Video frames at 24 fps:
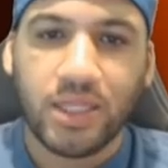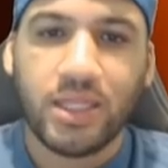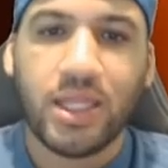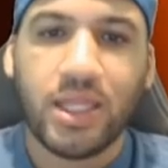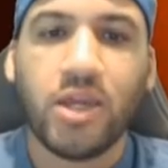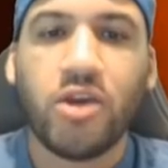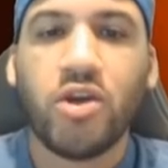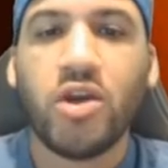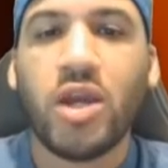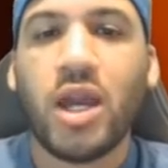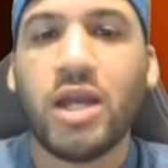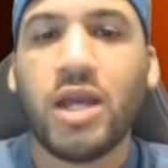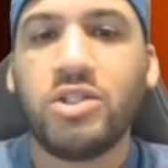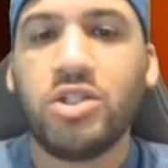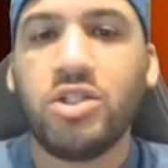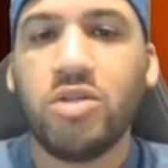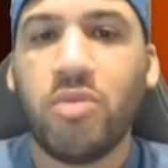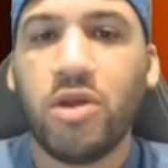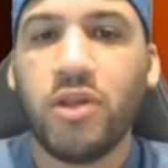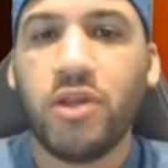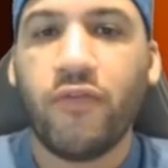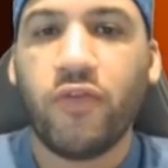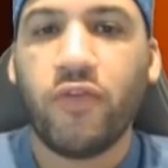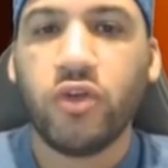Thank you guys so
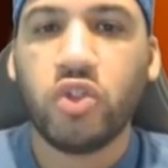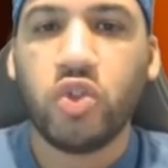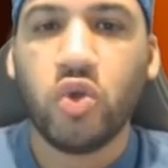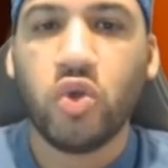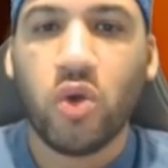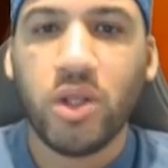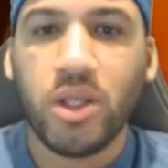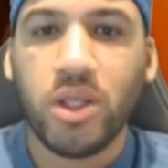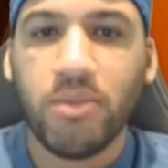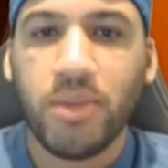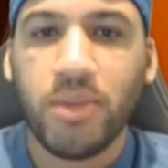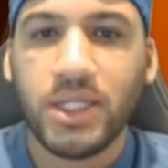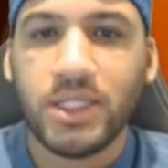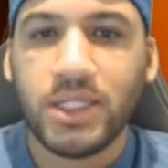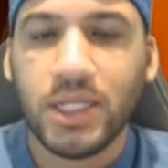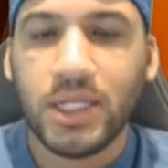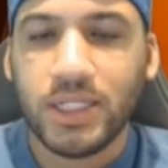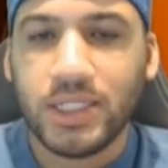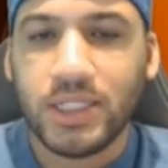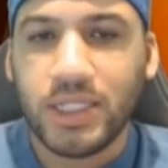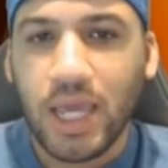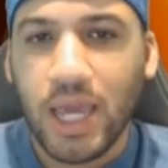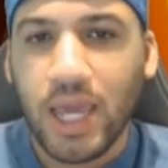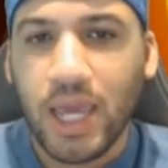much for joining me
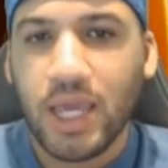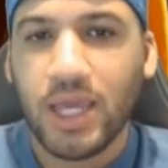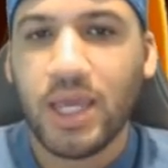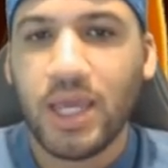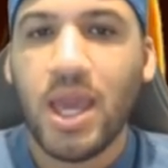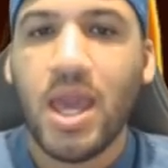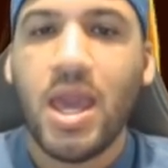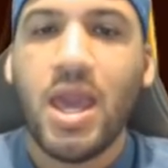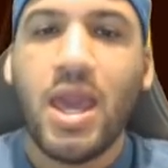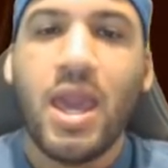today